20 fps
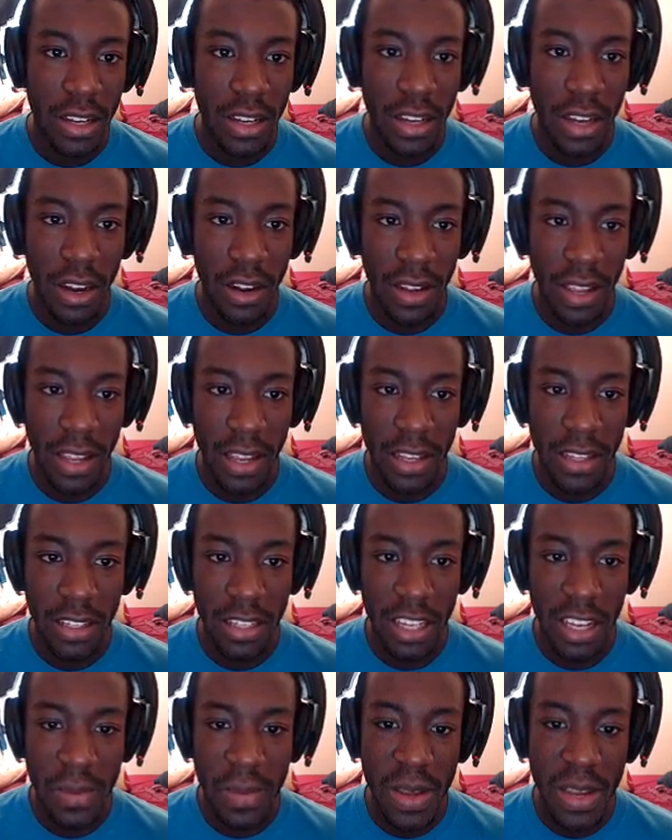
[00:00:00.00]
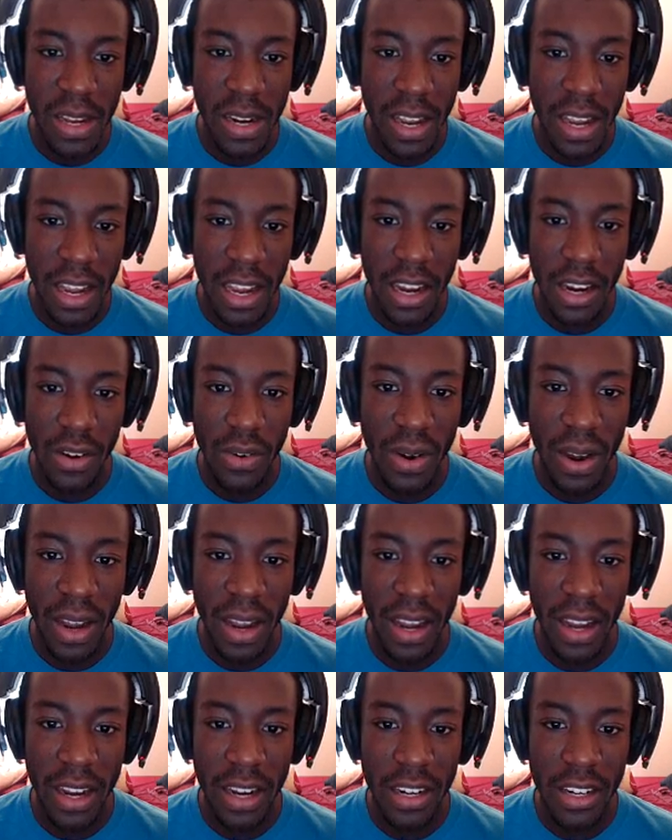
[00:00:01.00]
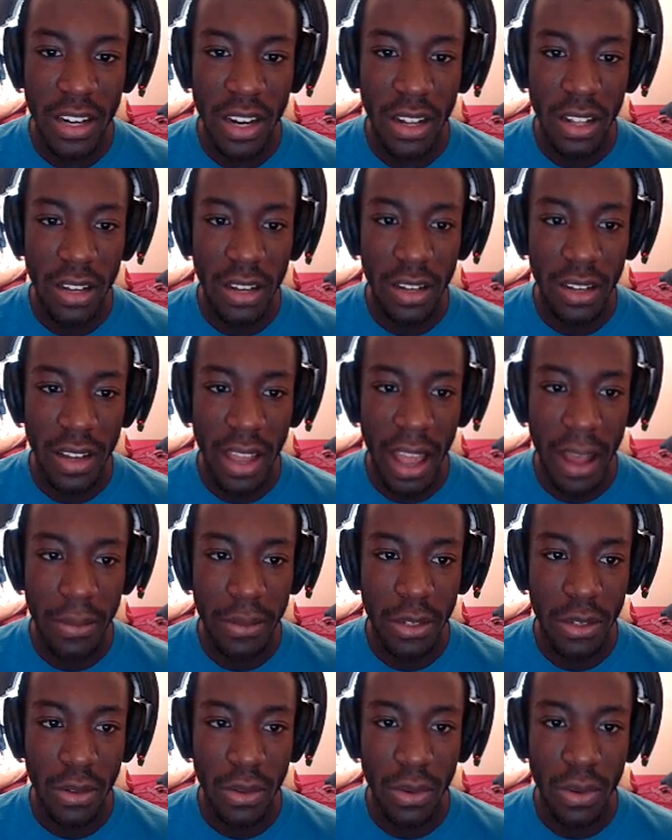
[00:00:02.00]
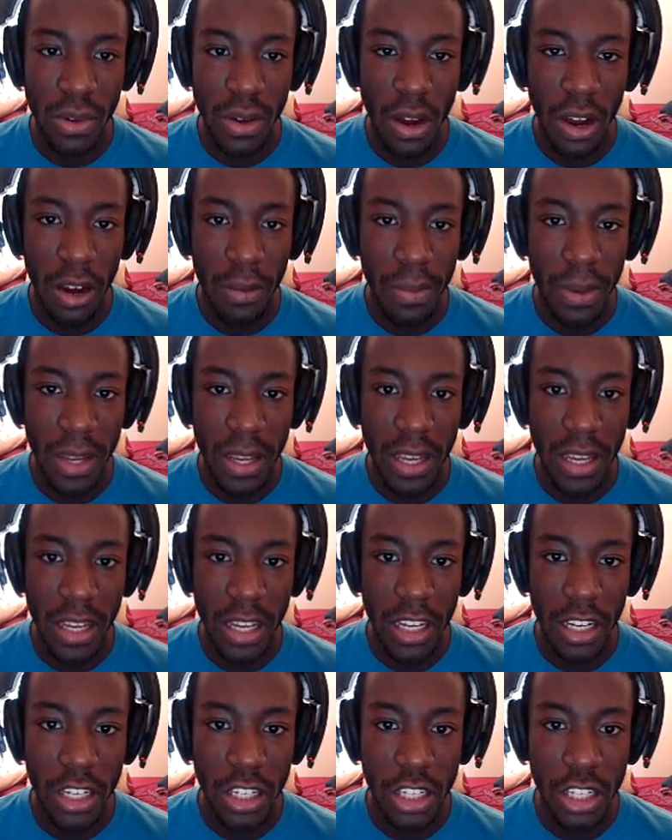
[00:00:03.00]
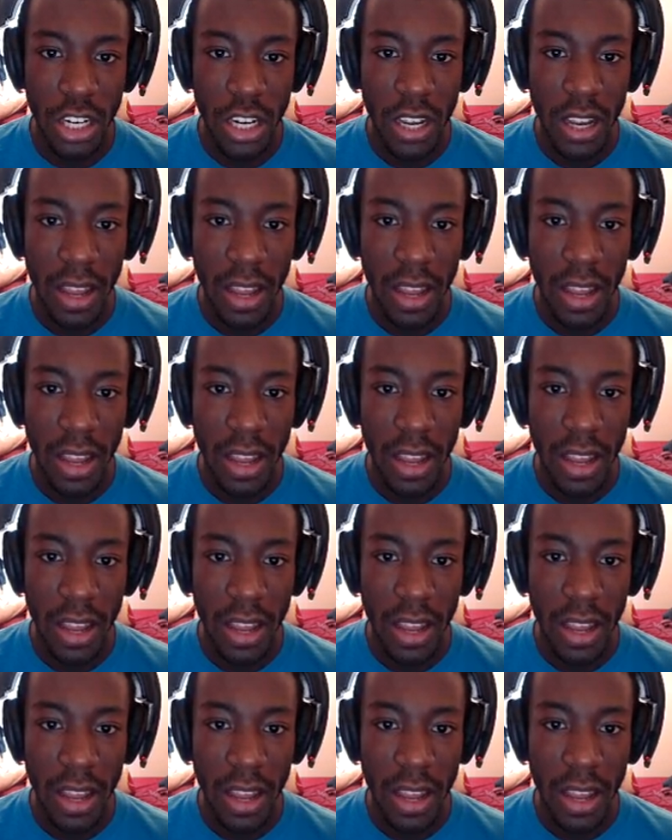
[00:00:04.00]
Y'all can't see me in air grind. Y'all are absolute garbage.